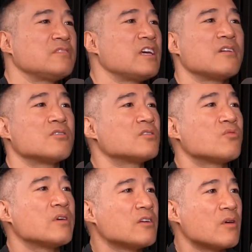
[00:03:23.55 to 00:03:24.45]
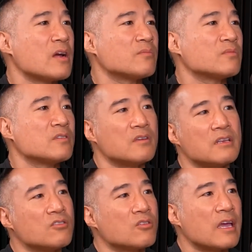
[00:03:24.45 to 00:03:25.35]
ten, one hundred twenty grams in,
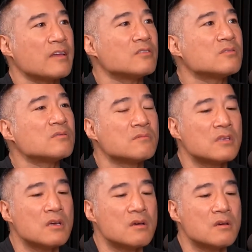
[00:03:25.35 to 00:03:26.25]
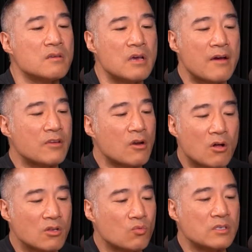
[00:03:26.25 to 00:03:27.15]
in your case, you have it
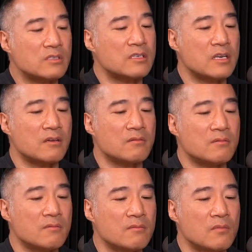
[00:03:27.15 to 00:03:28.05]
all in one sitting.